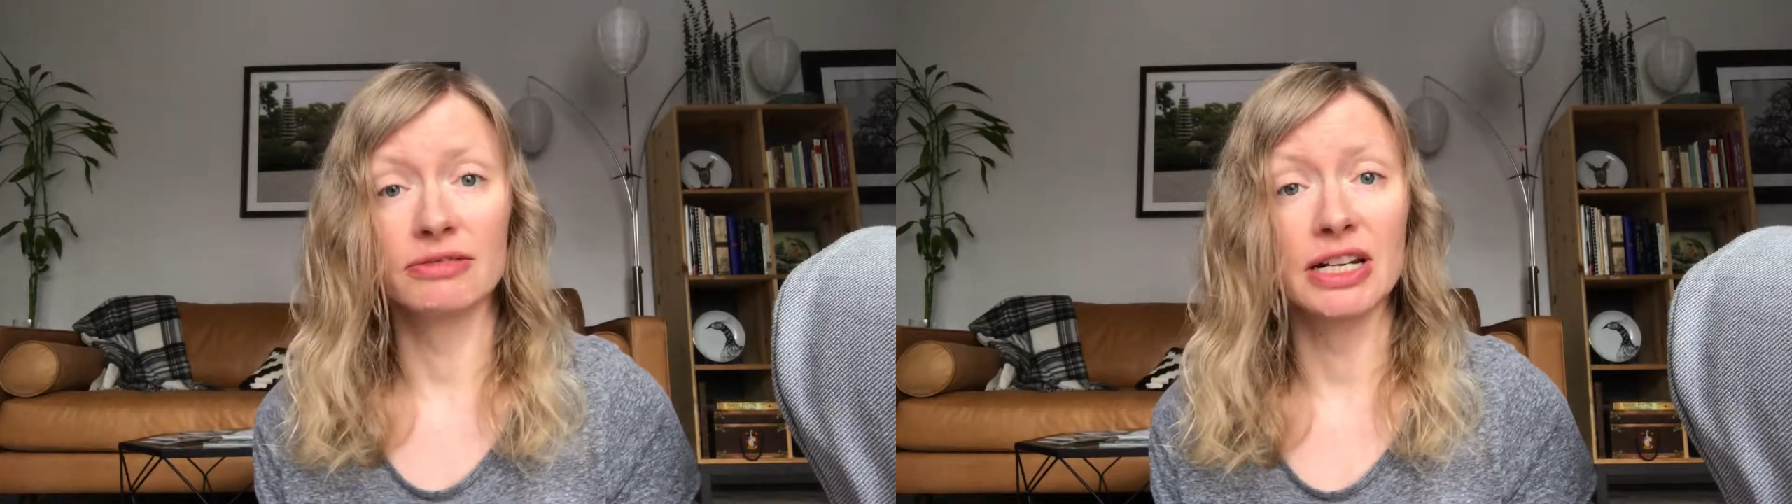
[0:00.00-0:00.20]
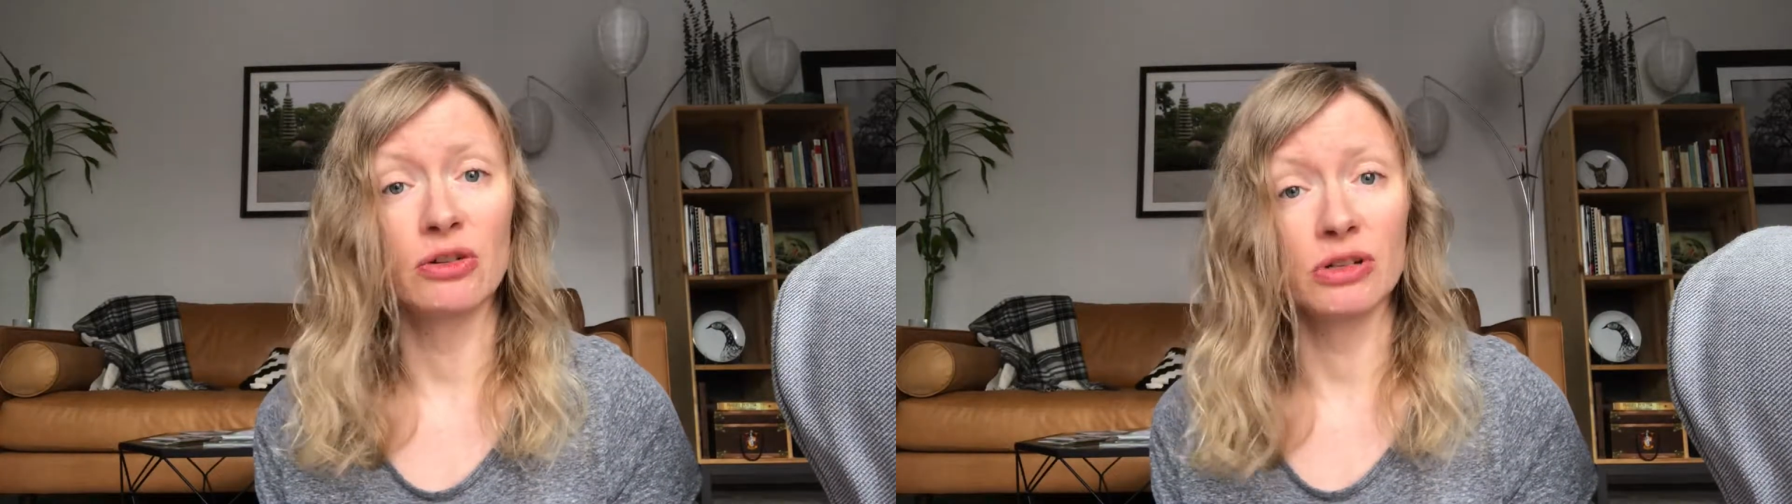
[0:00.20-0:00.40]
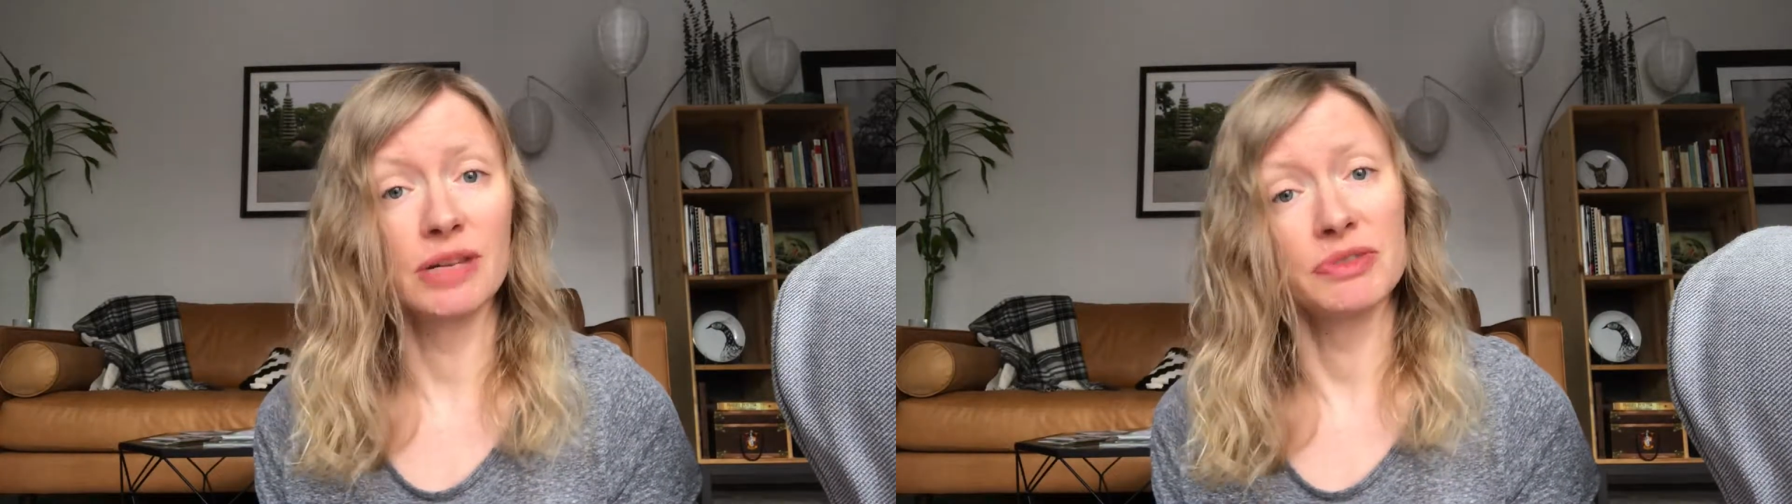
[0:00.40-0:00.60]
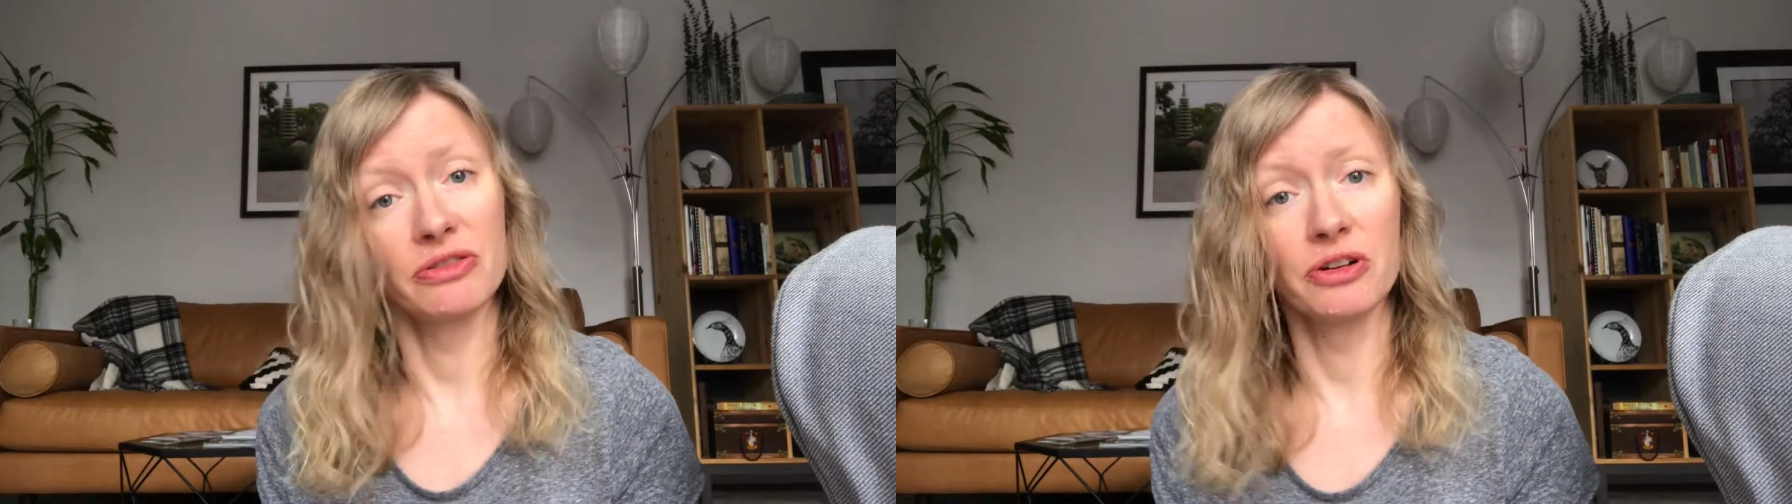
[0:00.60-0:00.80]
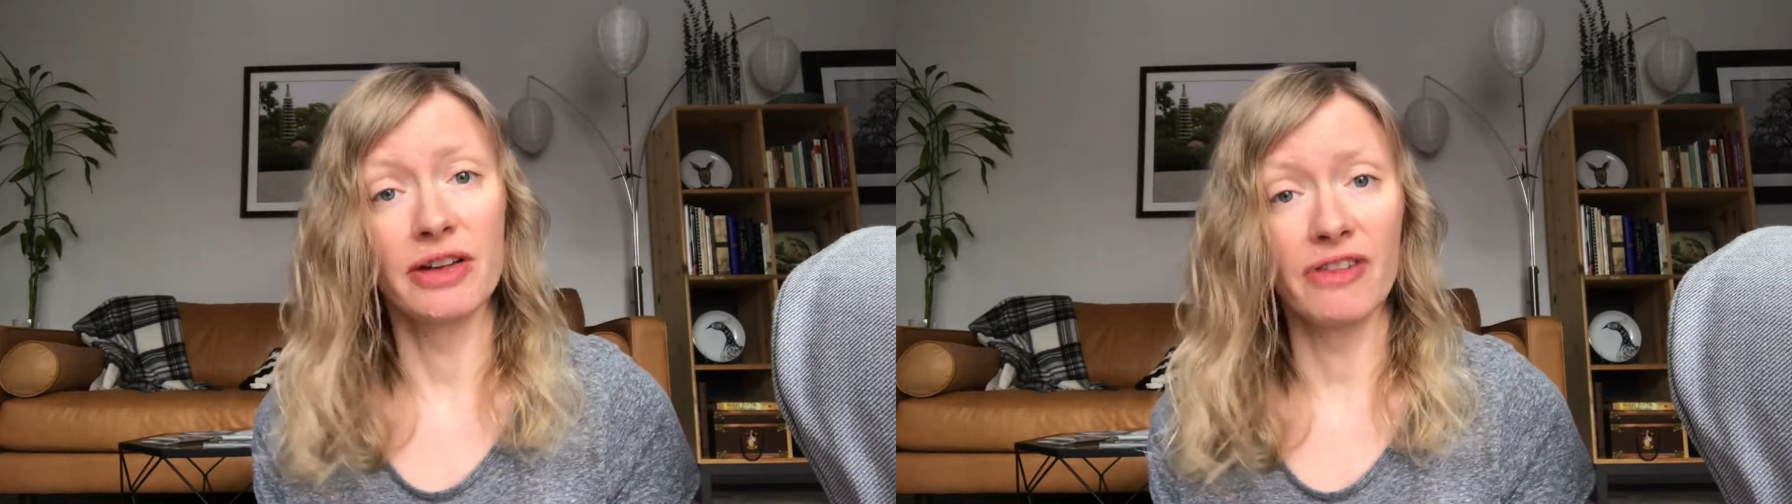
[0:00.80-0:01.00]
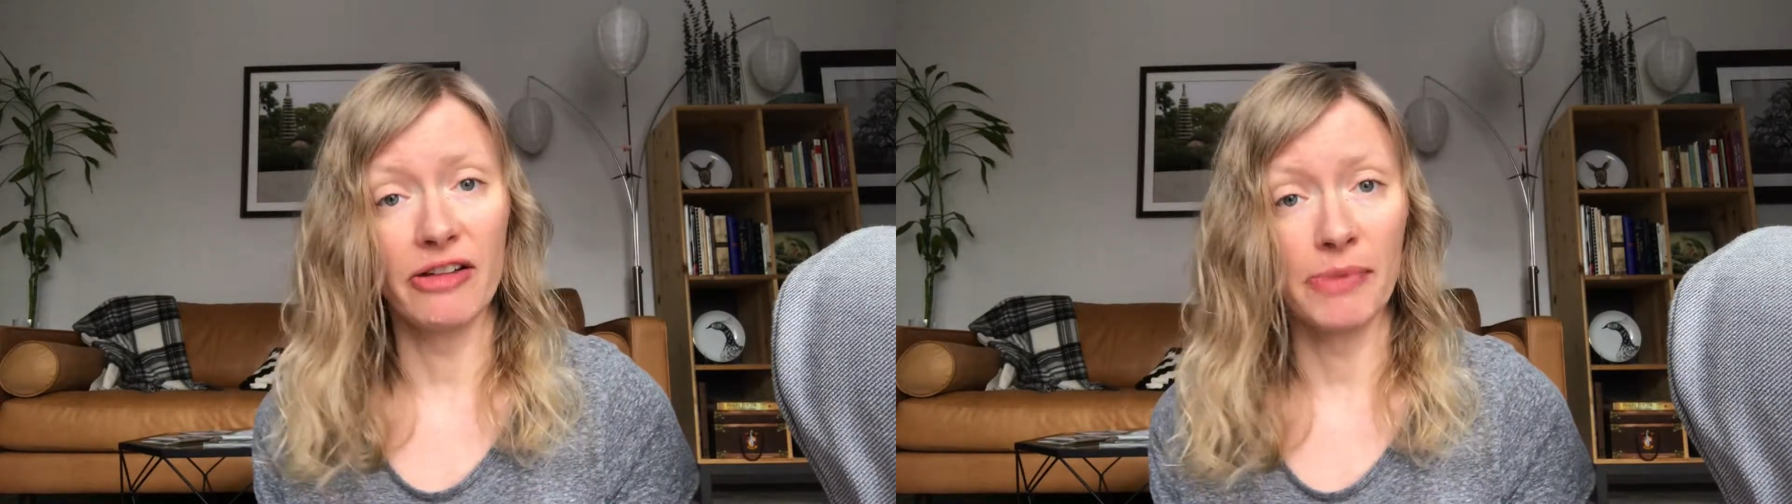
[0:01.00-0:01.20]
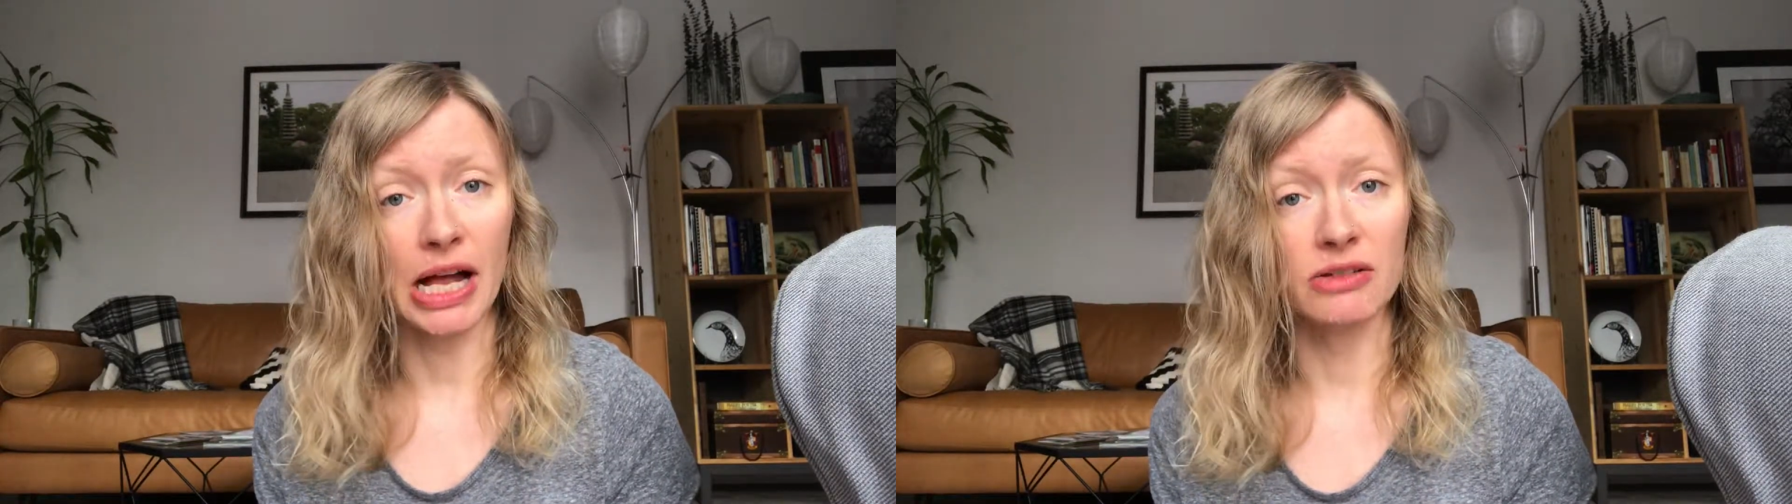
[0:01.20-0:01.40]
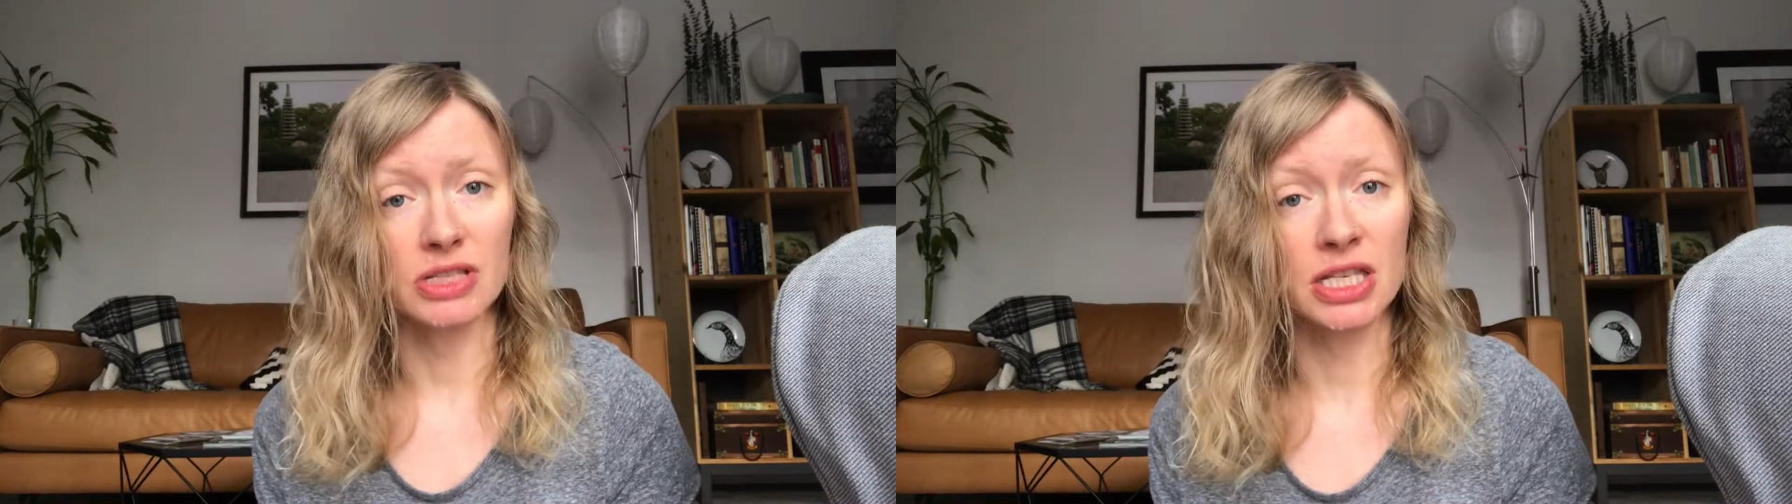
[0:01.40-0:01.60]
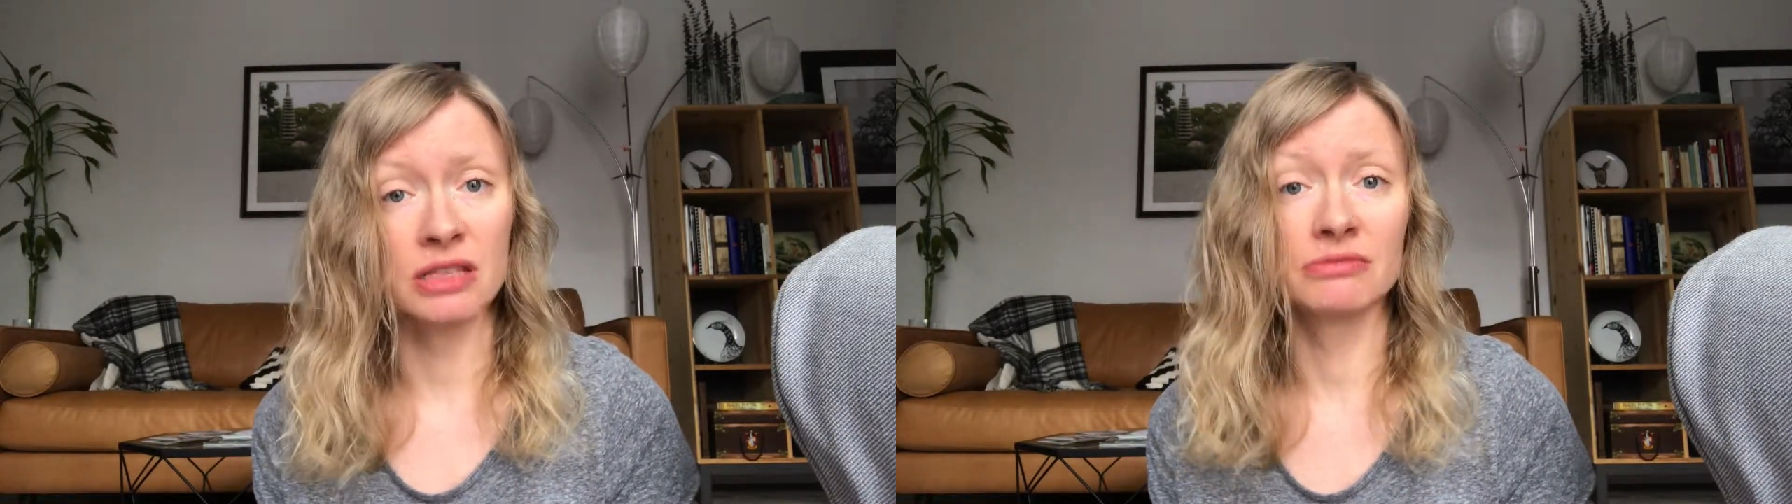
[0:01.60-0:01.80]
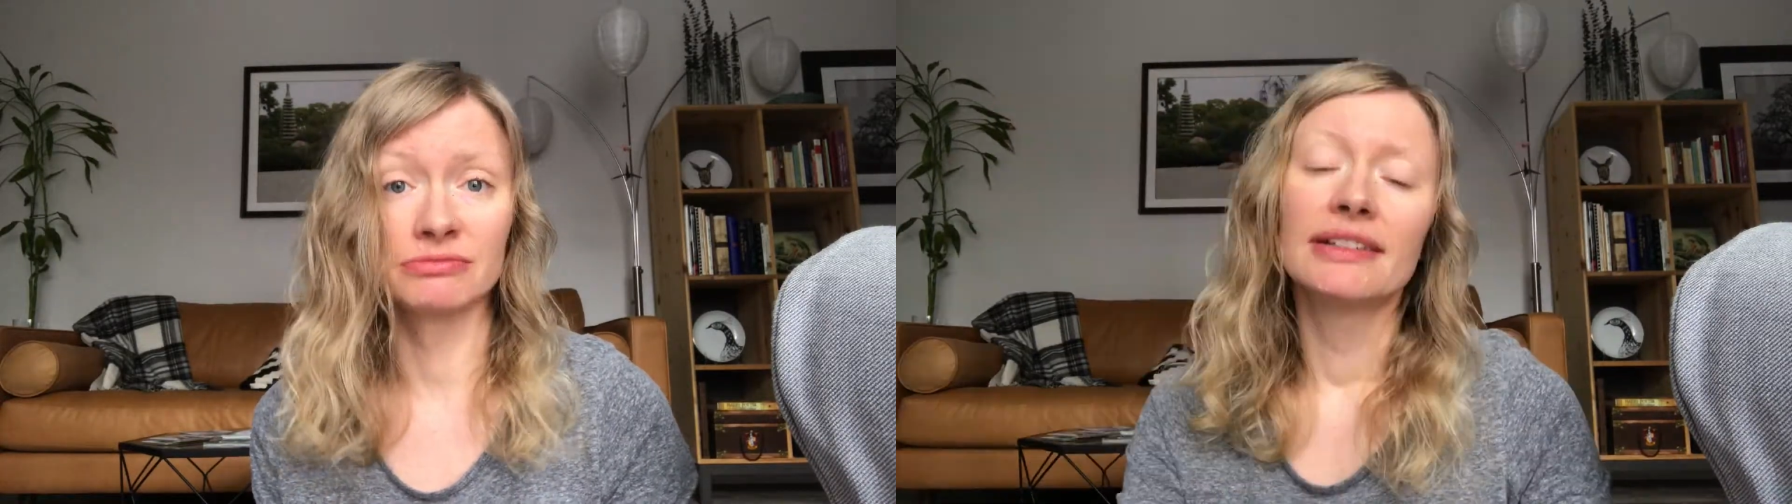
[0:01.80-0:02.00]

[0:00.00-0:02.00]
can hold up to 35 pounds.